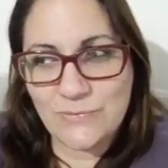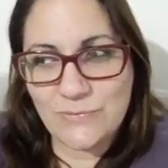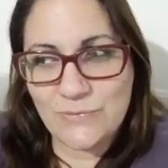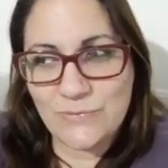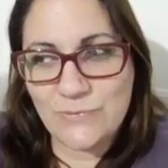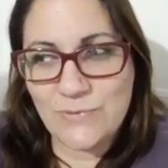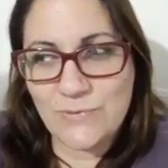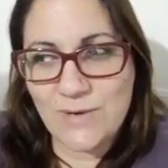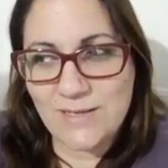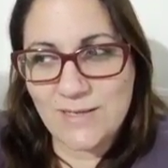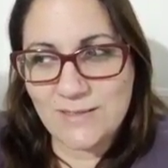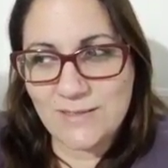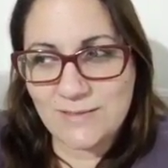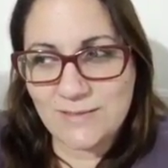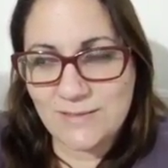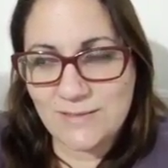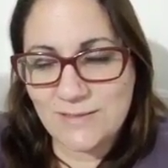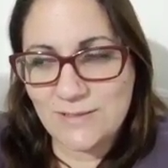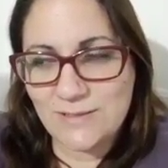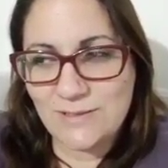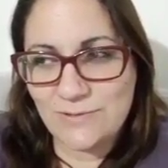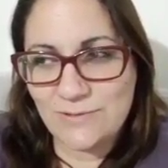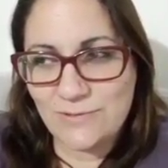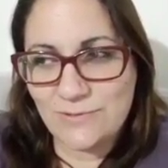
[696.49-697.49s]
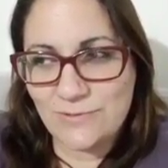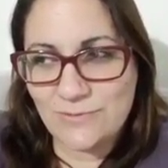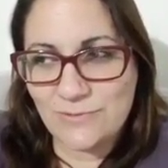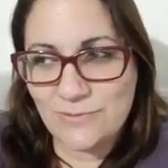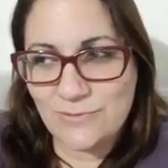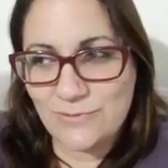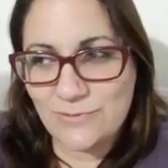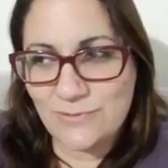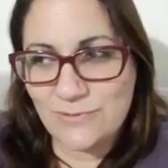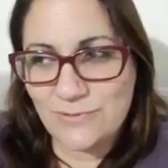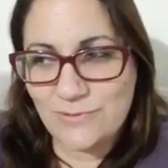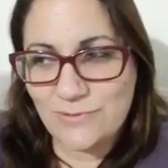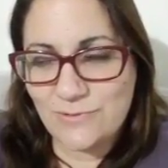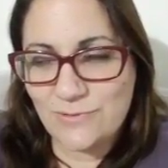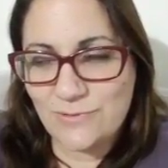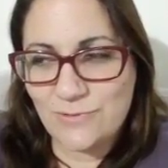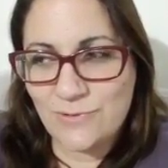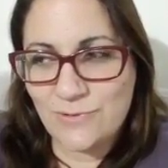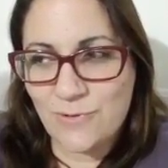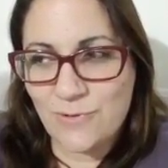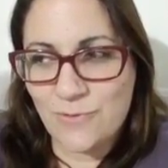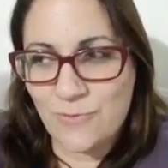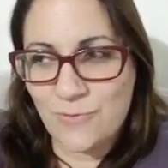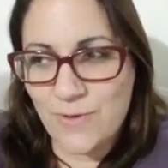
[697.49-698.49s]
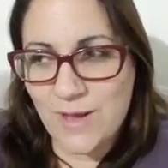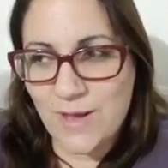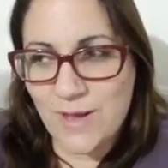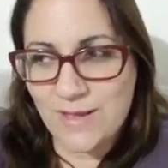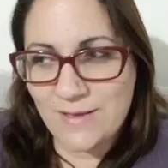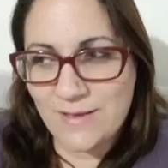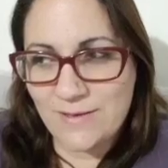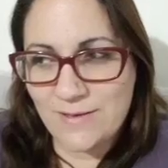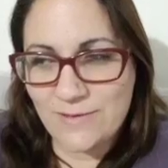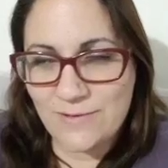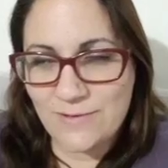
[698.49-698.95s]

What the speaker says: once you're away,